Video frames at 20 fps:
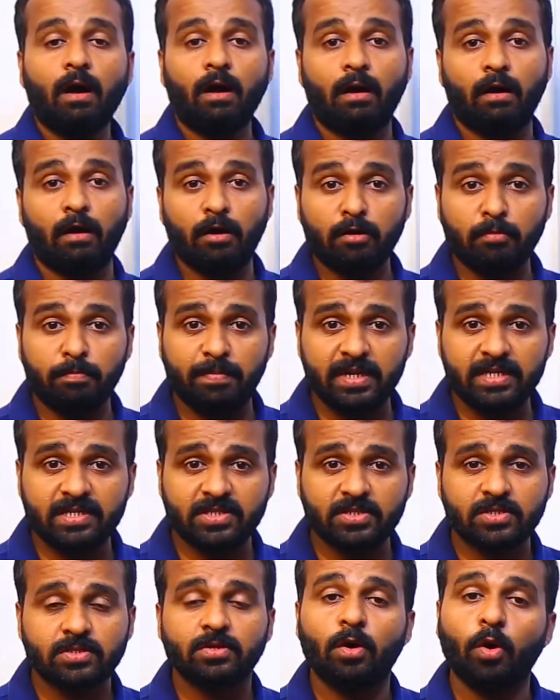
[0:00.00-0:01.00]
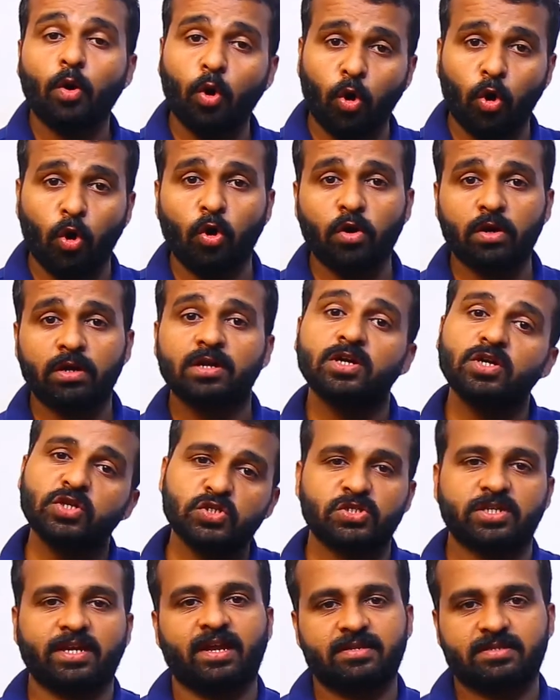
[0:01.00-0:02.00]
orbits or
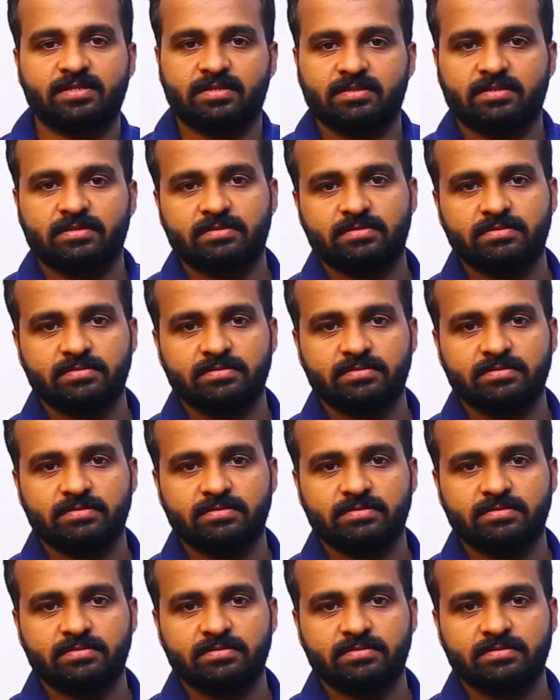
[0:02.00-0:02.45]
shells.